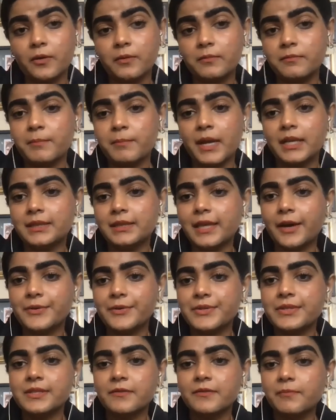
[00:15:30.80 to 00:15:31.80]
many
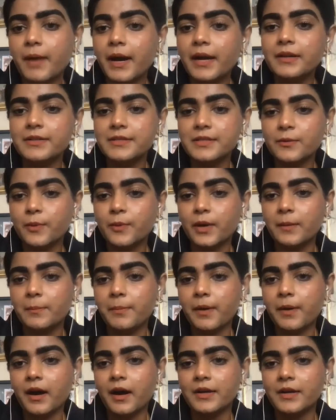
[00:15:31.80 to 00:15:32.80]
thousands of miles away,
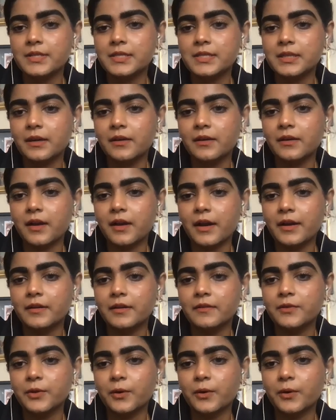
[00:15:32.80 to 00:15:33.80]
but are still kind
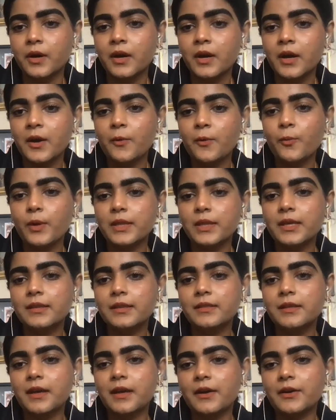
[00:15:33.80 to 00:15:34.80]
of within
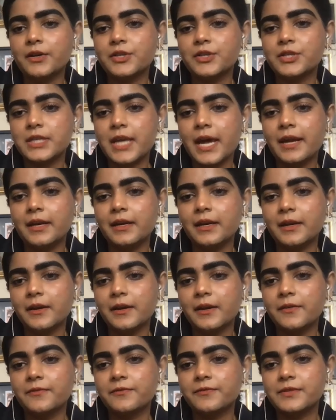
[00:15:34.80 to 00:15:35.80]
the understanding
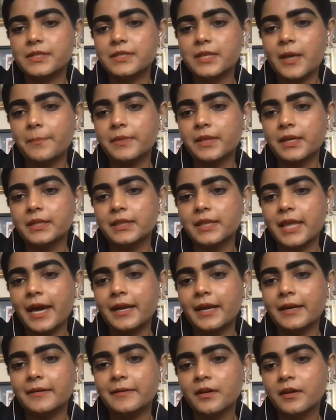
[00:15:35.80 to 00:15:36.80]
of something
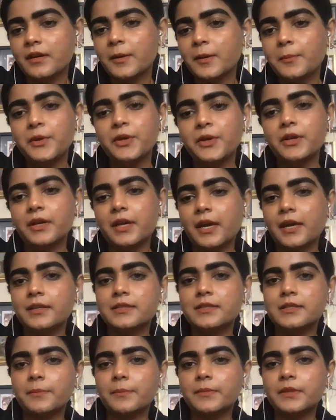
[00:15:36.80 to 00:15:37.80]
that communicates
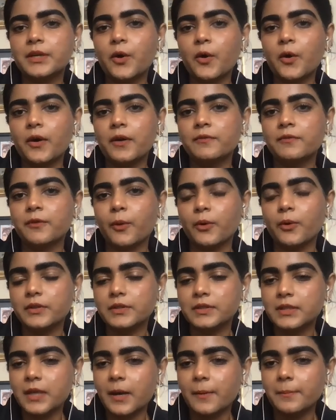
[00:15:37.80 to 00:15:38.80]
something or
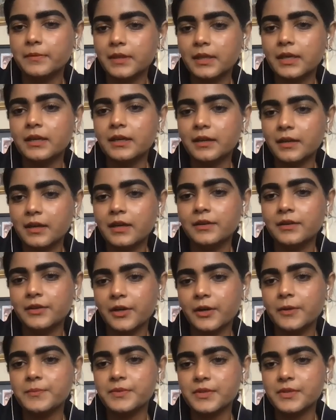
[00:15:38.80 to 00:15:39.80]
evokes something in
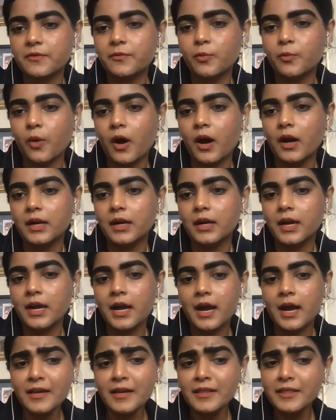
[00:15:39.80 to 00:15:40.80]
terms of what
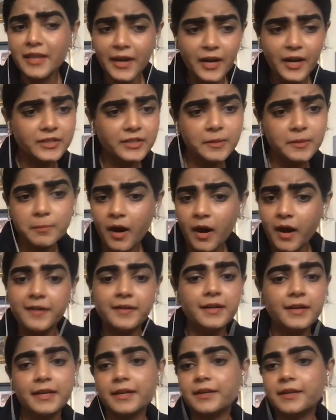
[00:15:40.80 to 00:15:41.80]
they are
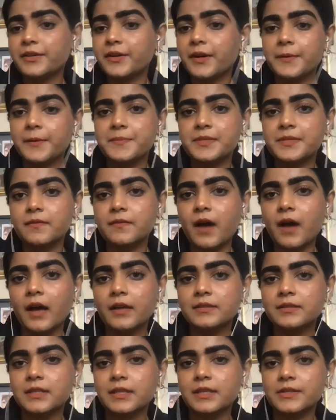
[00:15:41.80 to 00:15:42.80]
demanding in terms of
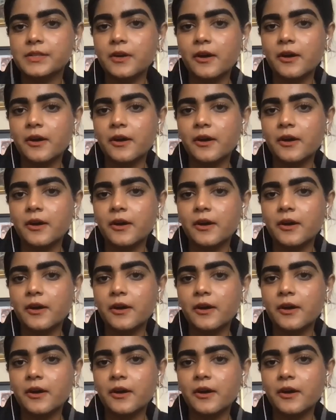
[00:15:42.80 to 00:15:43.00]
answers or